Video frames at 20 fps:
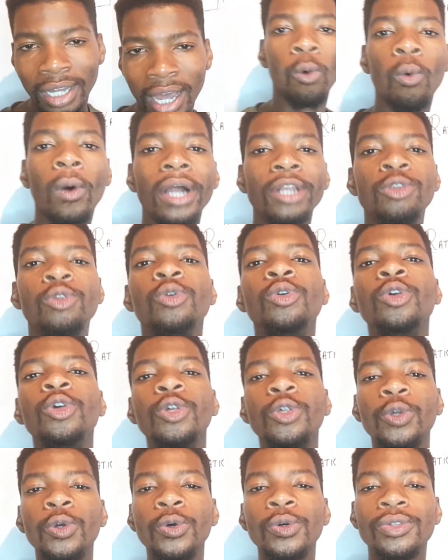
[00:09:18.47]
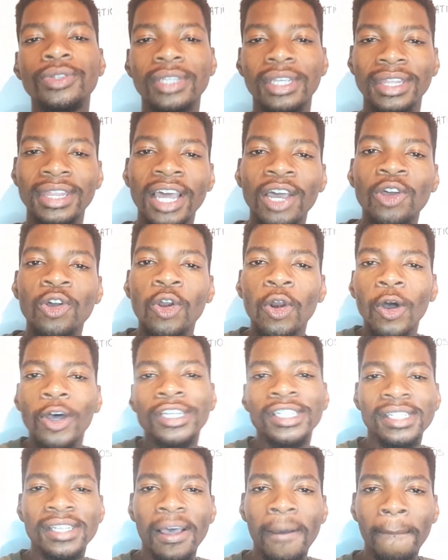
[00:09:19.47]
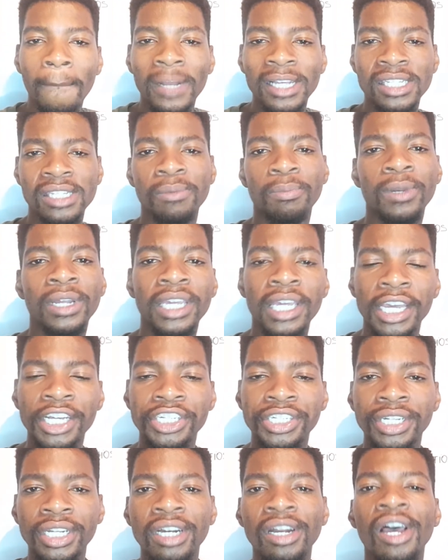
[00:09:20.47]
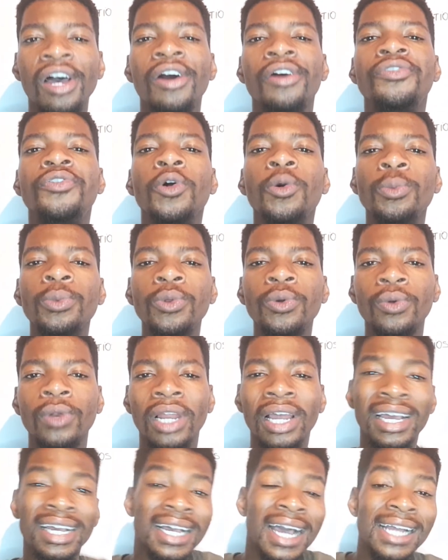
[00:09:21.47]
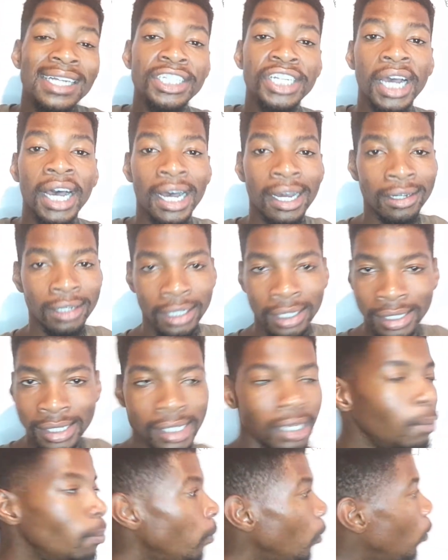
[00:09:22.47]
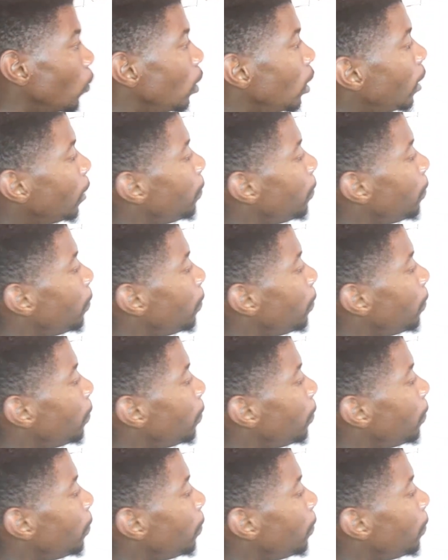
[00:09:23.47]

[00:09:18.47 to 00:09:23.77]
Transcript: What do you use? The cross multiplication formula. Kanjani? Simple.